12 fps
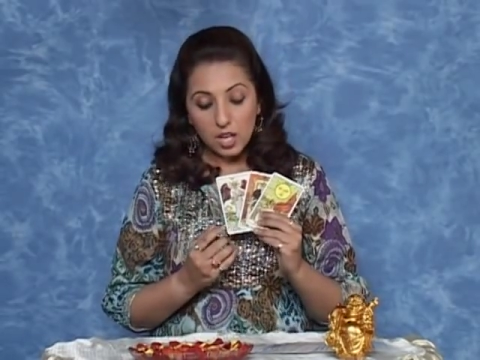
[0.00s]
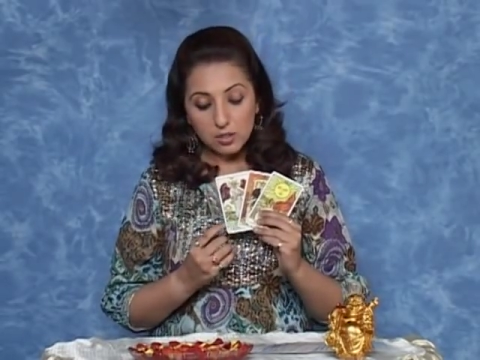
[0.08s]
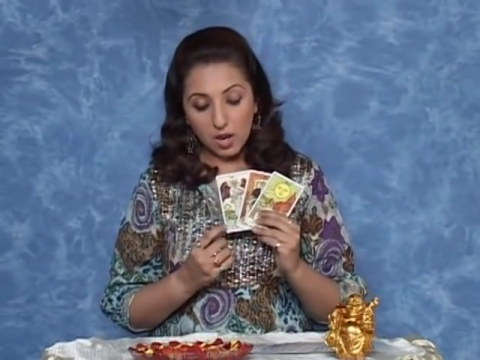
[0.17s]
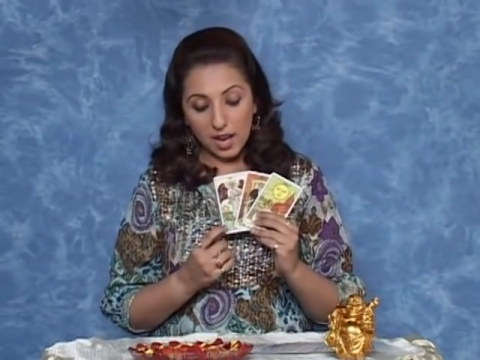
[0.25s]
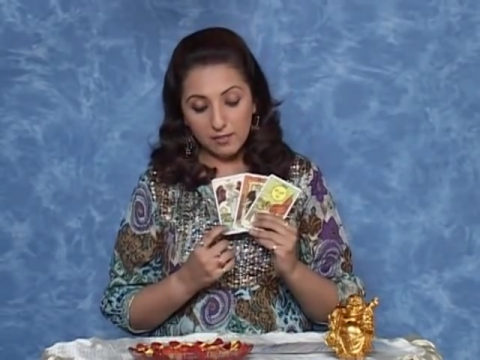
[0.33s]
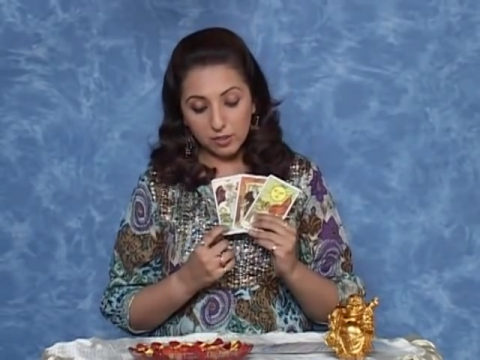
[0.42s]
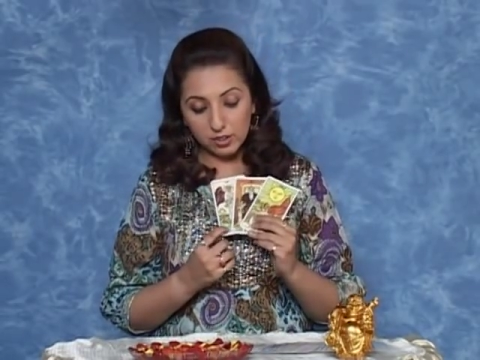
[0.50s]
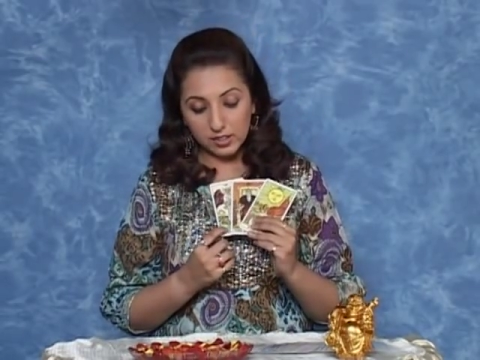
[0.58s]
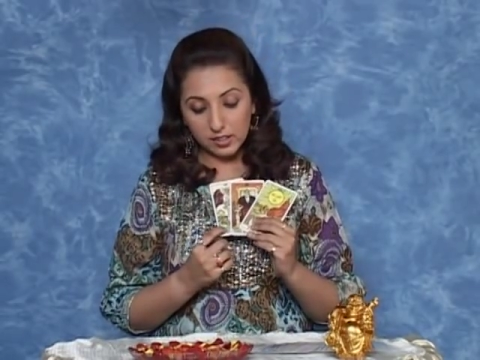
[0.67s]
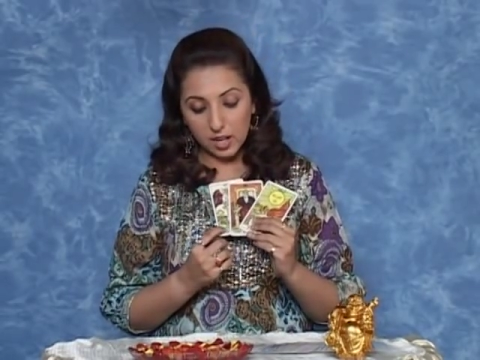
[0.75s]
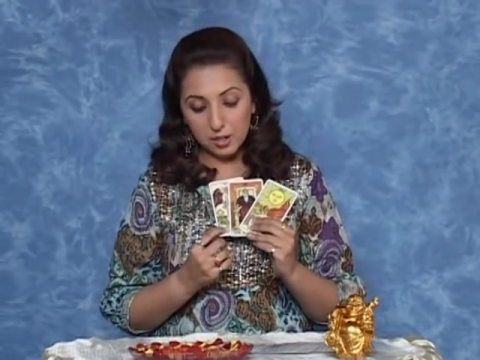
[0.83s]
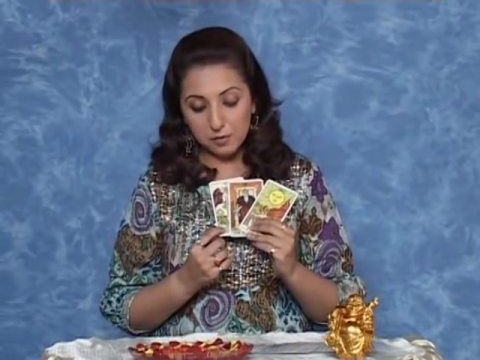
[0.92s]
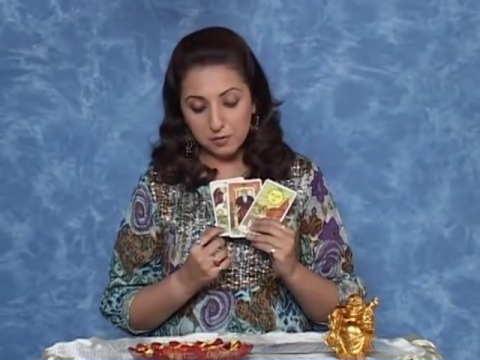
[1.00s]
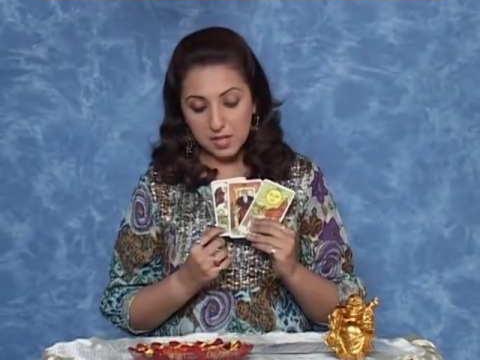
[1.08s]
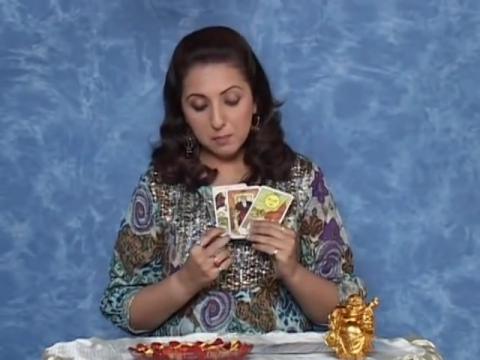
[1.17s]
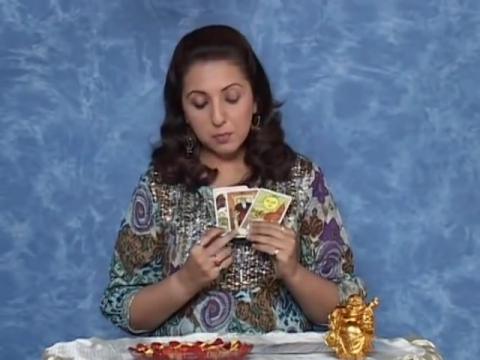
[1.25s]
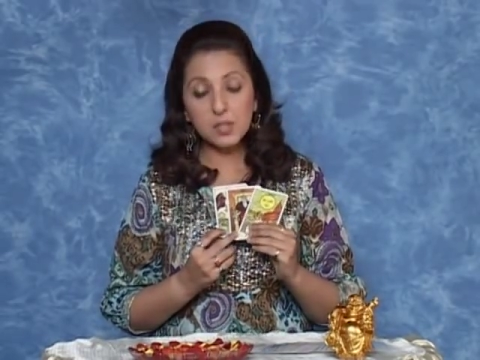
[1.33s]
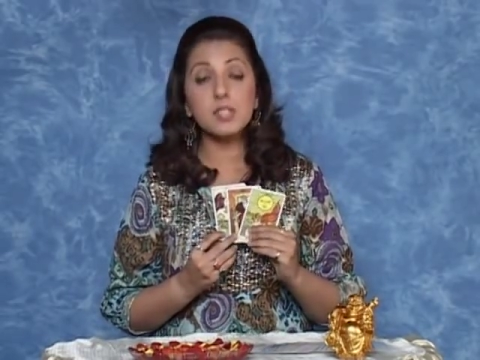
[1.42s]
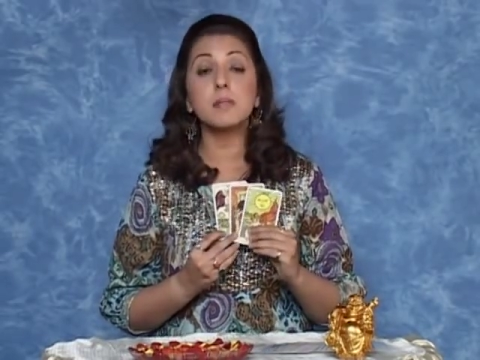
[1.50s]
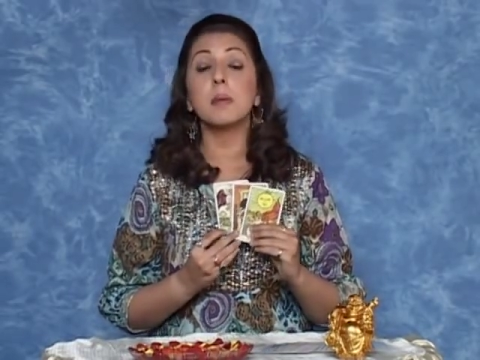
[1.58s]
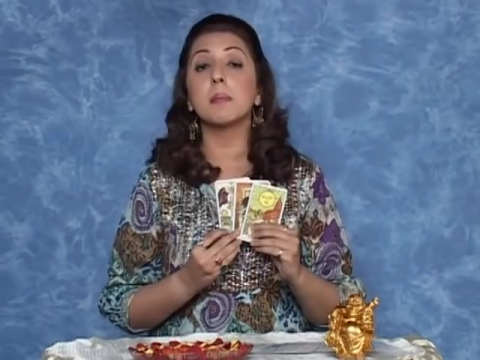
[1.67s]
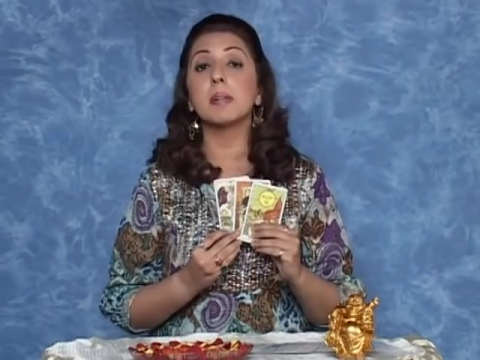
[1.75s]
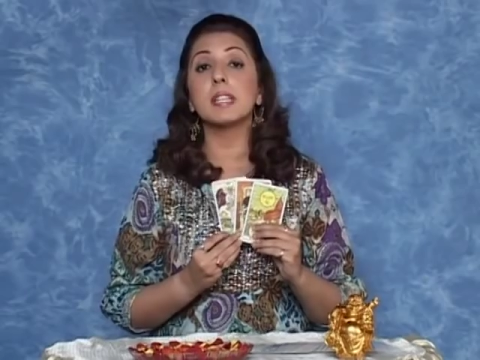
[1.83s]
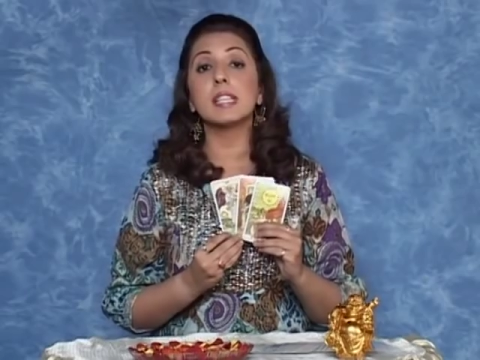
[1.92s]
So I've got the card of Temperance,
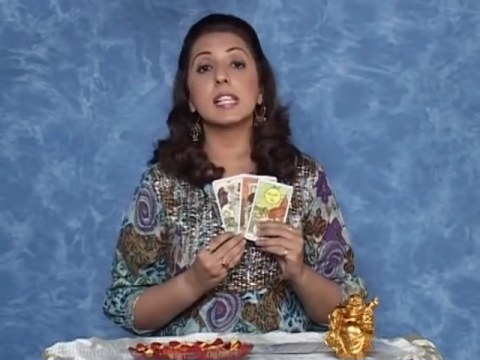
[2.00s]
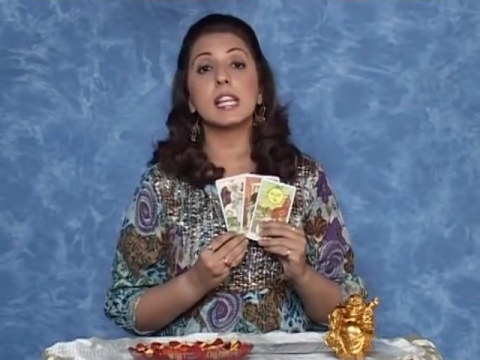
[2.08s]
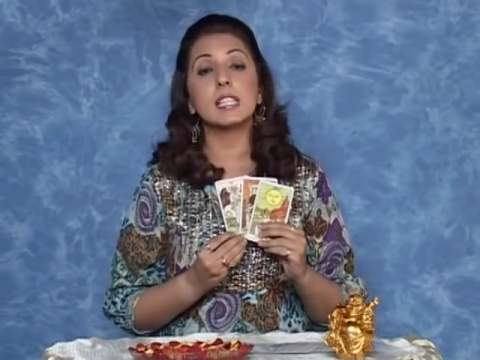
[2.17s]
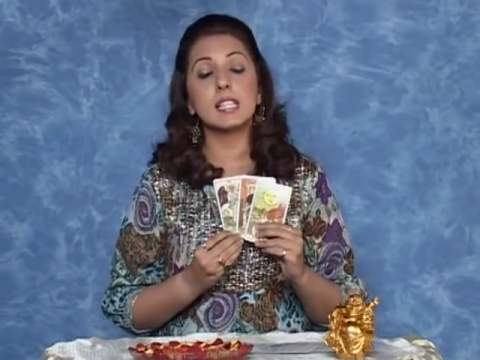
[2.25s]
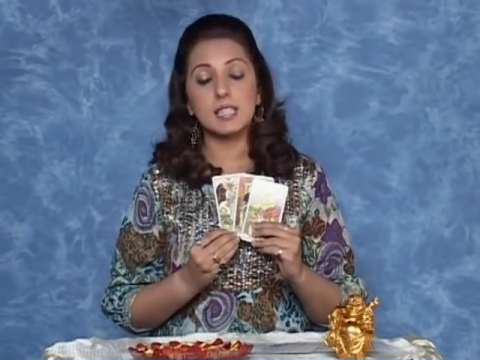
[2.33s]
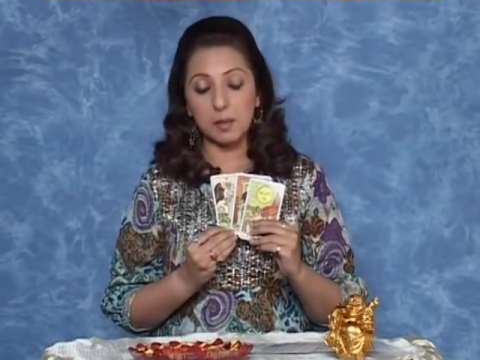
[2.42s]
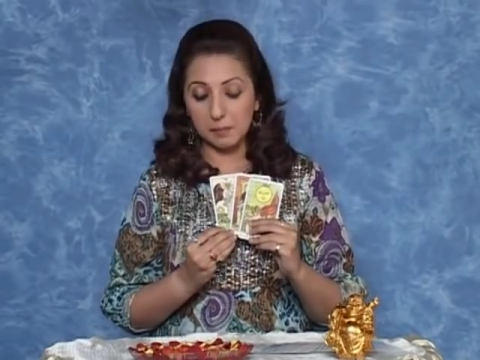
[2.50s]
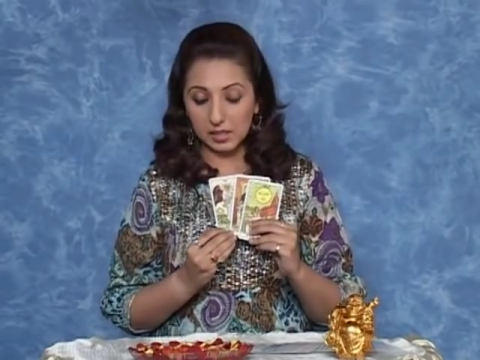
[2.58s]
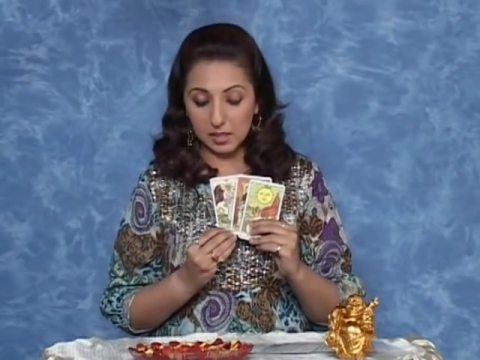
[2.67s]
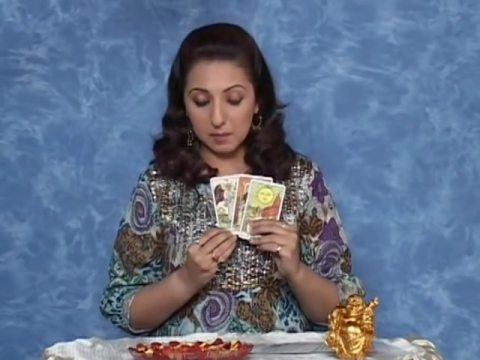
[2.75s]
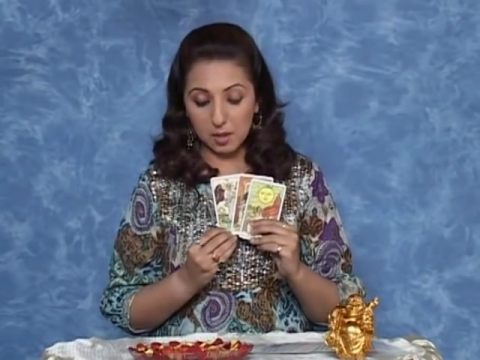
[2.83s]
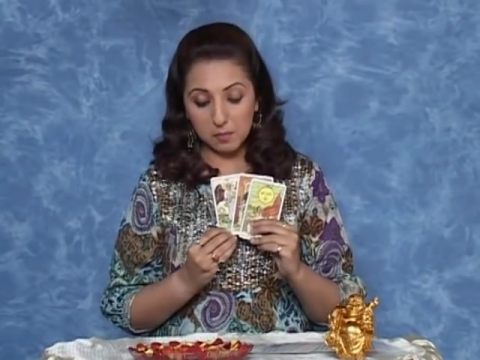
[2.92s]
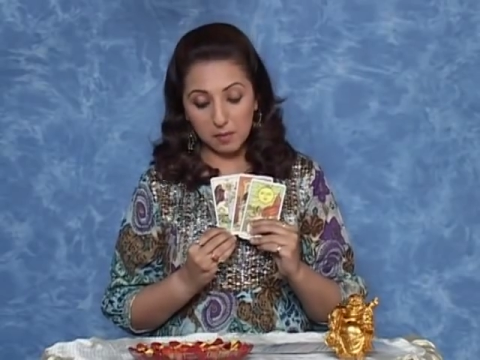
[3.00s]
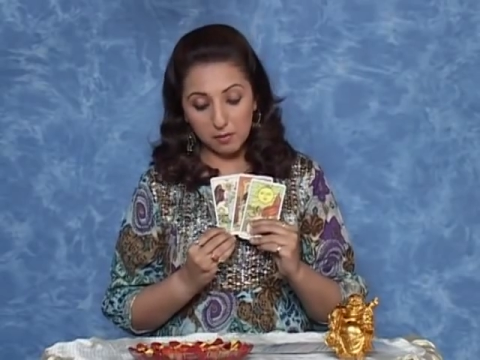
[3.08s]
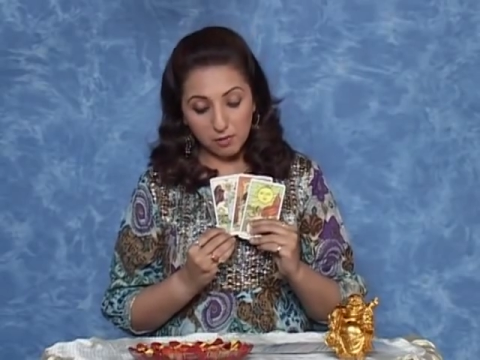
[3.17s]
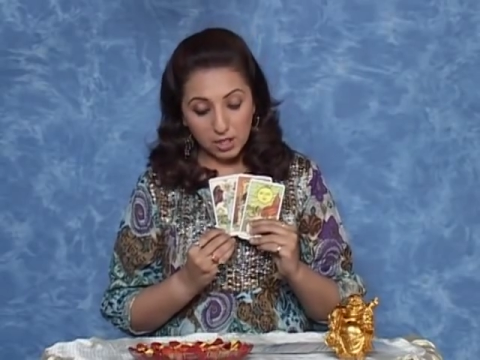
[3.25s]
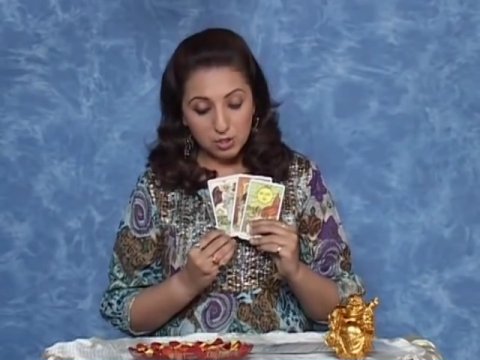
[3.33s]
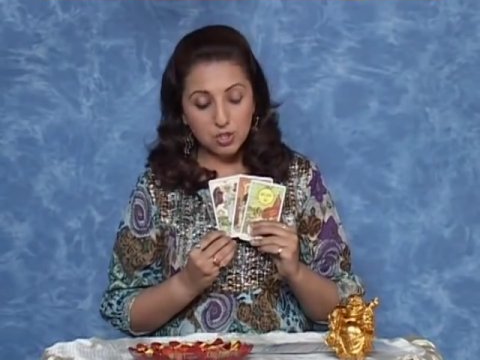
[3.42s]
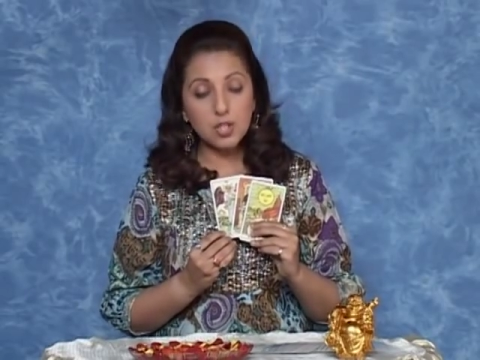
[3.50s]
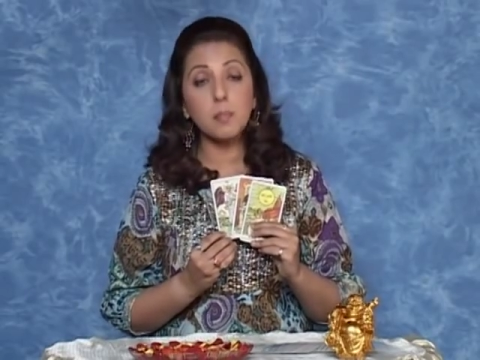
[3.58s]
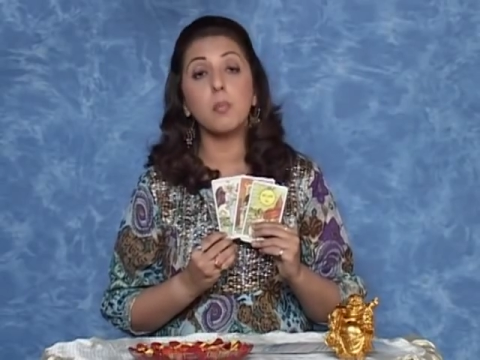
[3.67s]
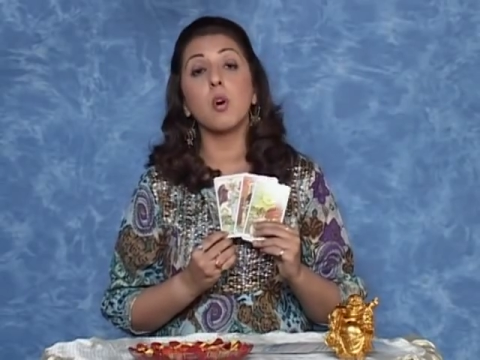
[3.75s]
maybe indicating something about my friendship